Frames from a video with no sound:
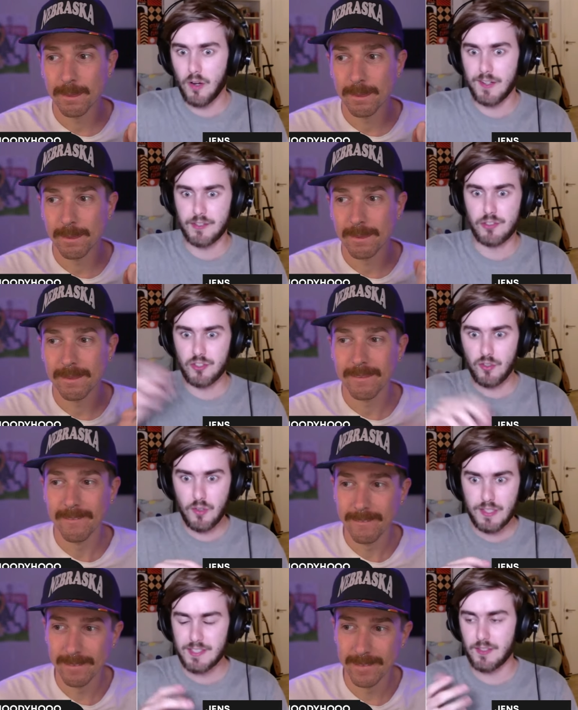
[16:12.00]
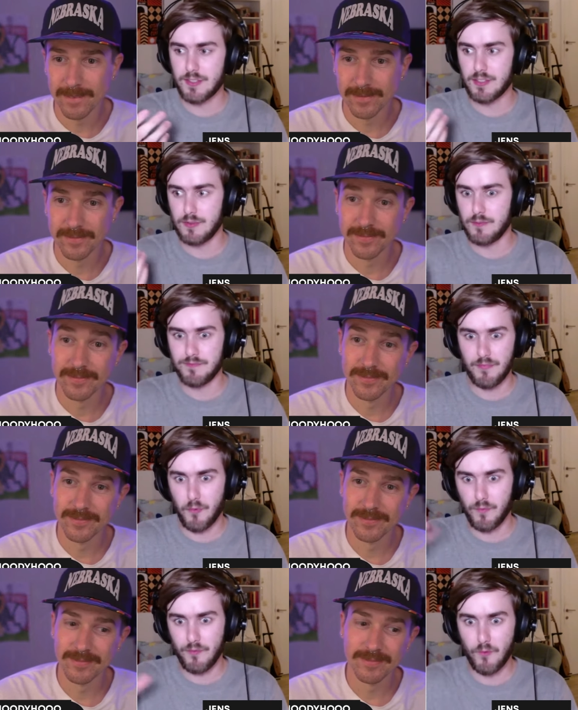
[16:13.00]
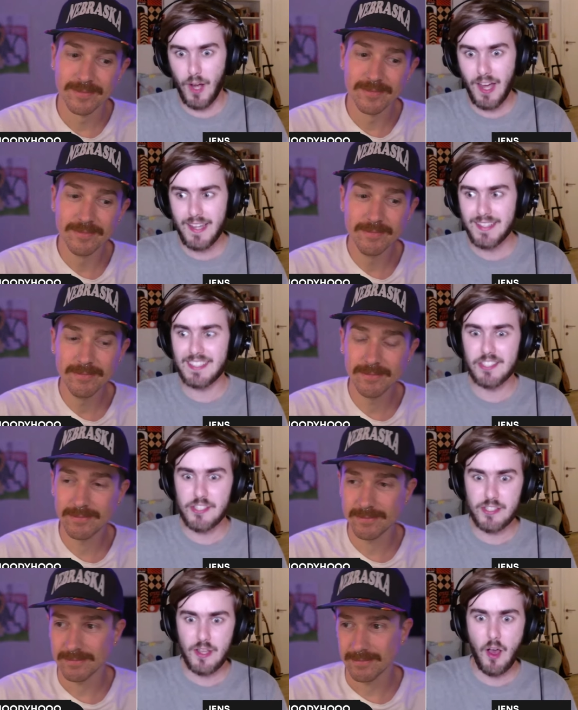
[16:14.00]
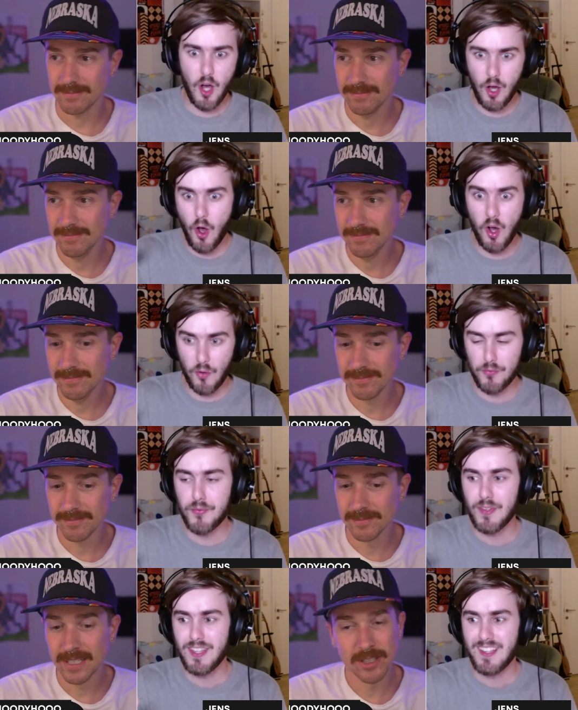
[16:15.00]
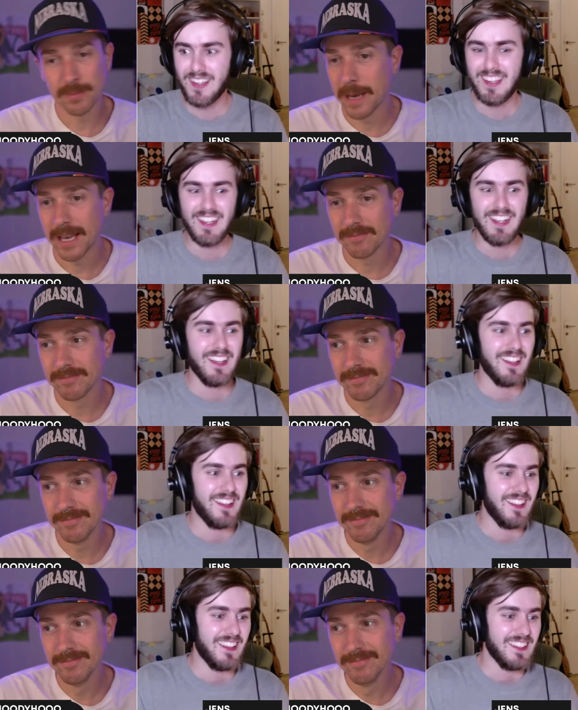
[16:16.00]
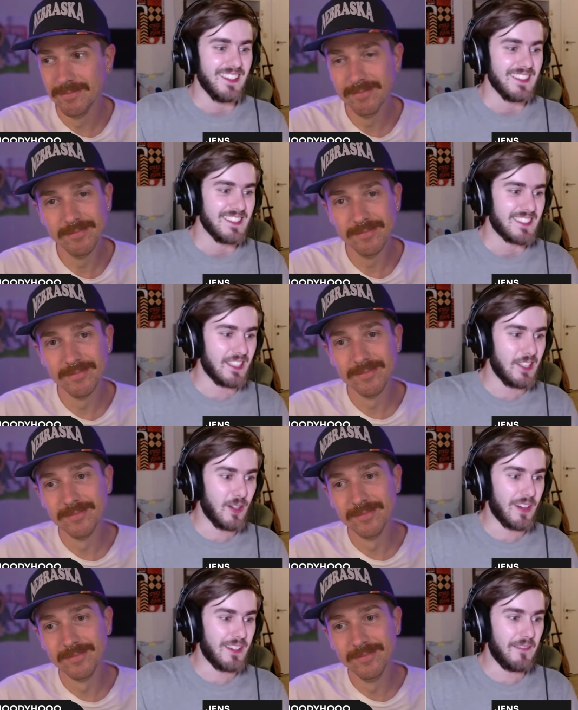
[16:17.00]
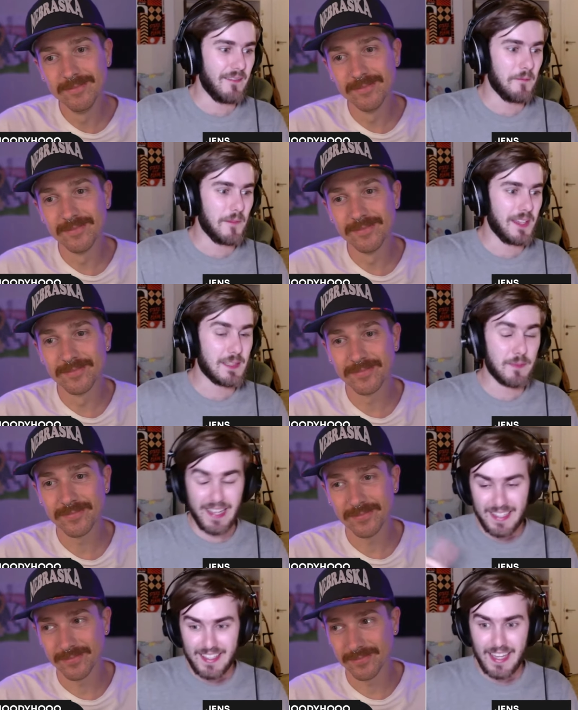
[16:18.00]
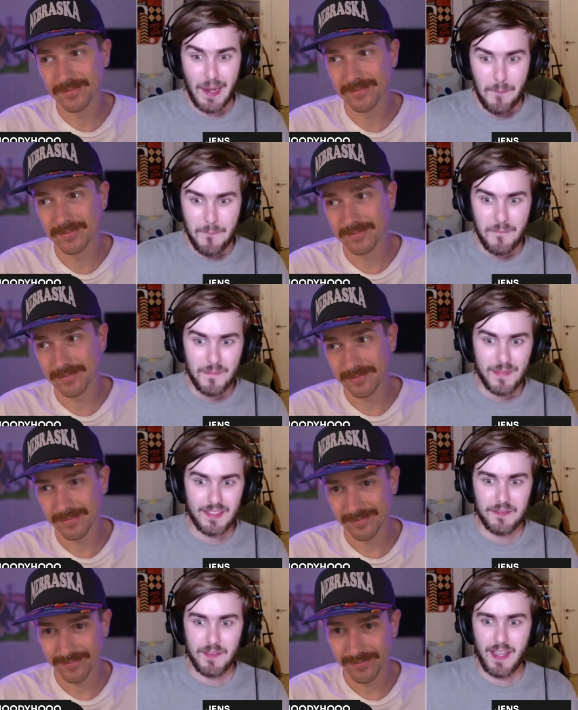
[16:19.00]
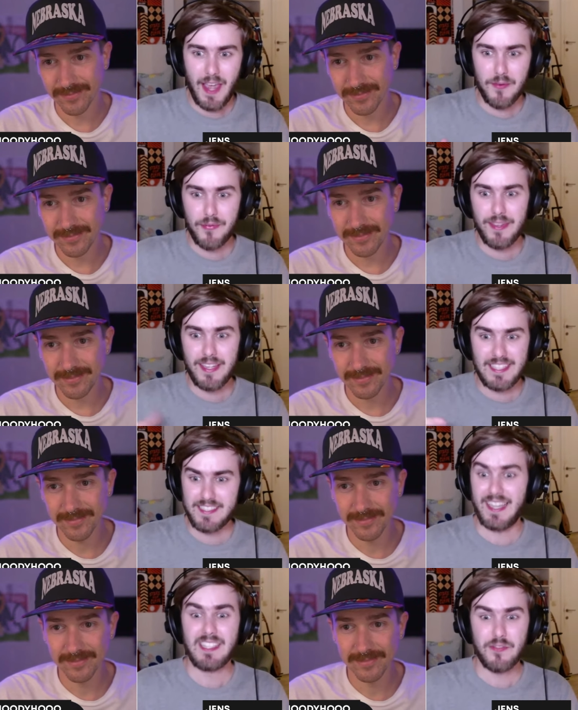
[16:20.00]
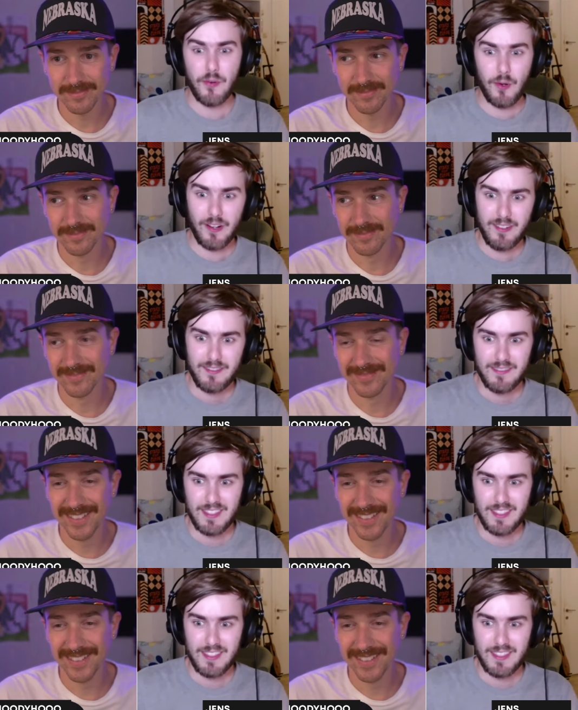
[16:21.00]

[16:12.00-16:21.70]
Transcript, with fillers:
Speaker 1: or too short or too wide. It's just off. It's just bad. So it's bad in game. Everything it stands for